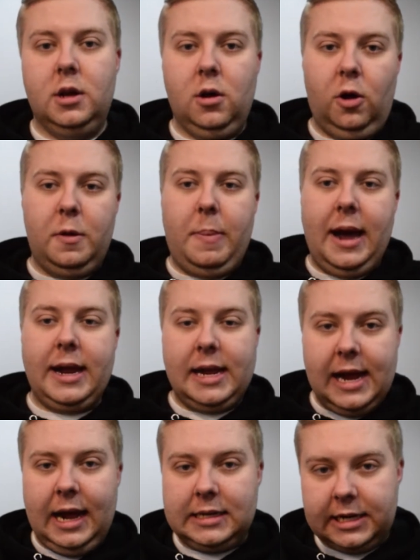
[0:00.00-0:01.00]
or the
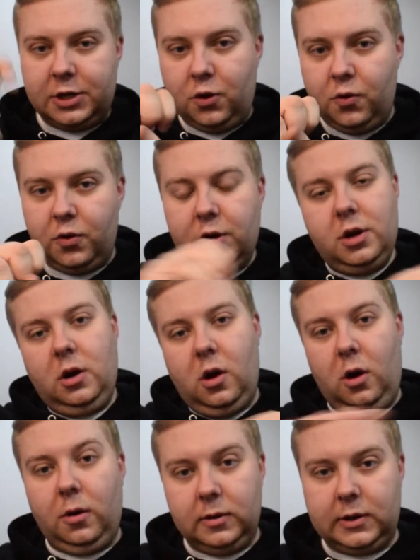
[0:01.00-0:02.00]
pikey R600,
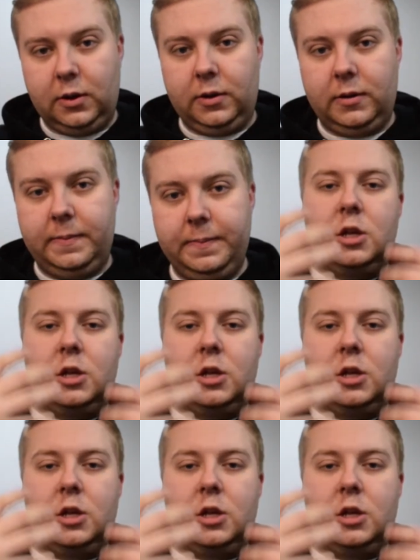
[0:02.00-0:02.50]
all done.